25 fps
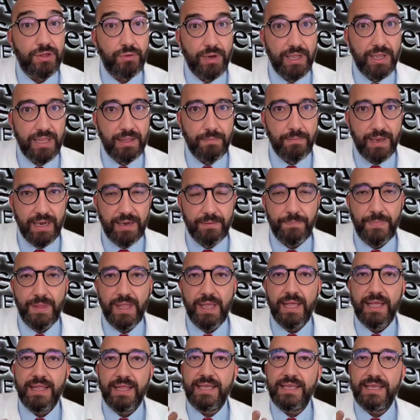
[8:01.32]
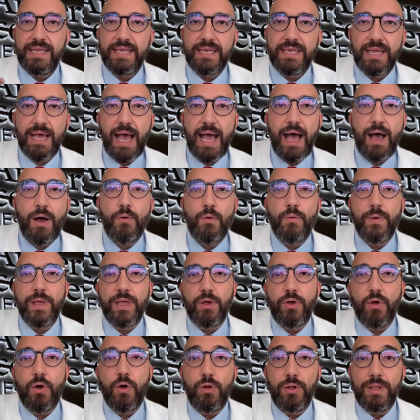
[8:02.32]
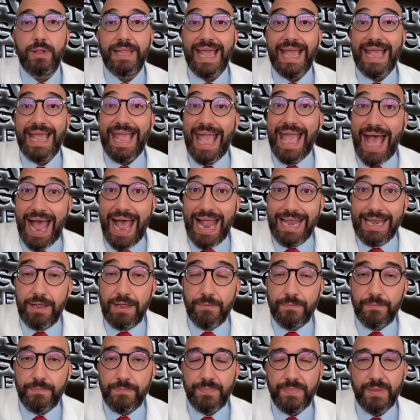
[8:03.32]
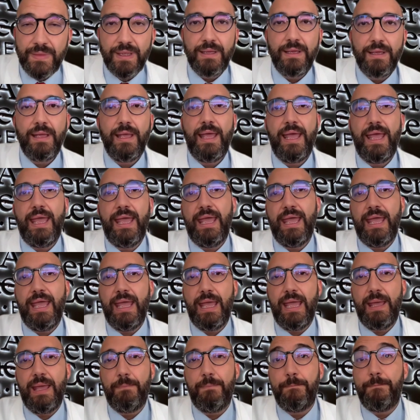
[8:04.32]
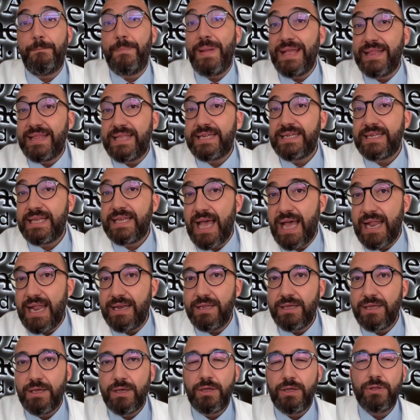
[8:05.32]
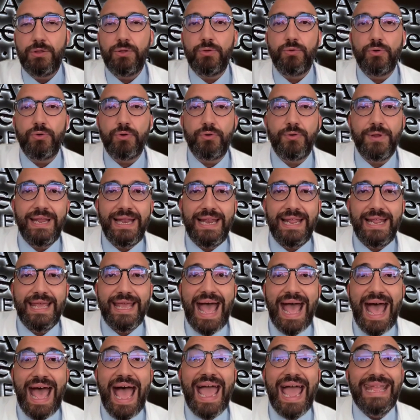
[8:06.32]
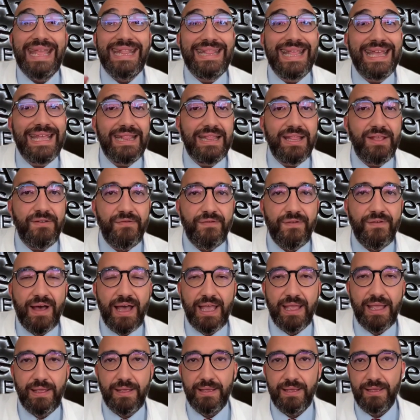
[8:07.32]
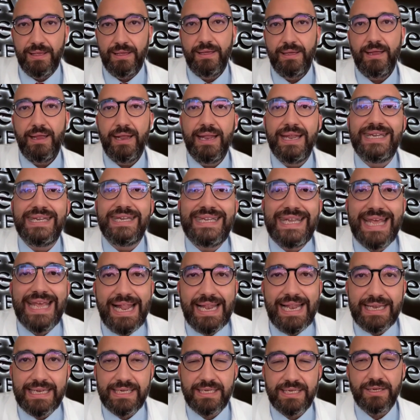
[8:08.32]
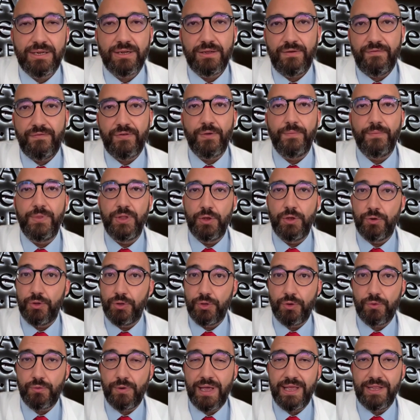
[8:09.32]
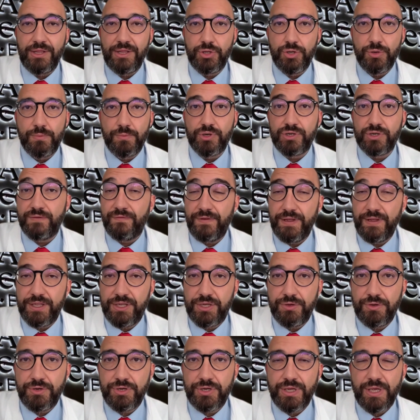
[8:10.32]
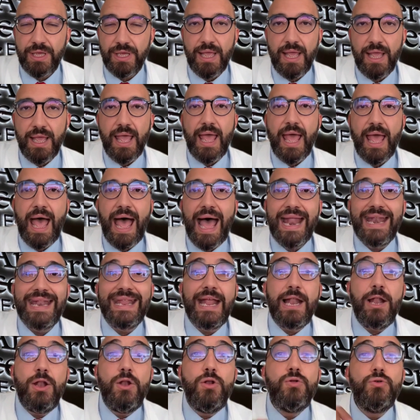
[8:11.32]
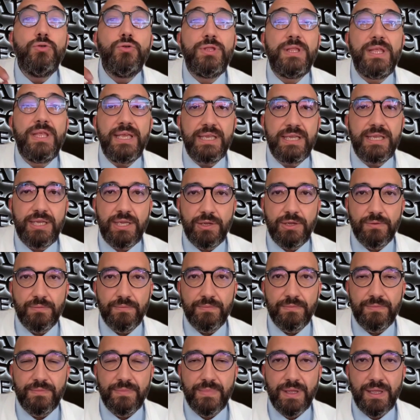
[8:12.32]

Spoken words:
treatment. This is how we call the gallium PET scan to really identify cells from neuroendocrine tumors features, and lutetium,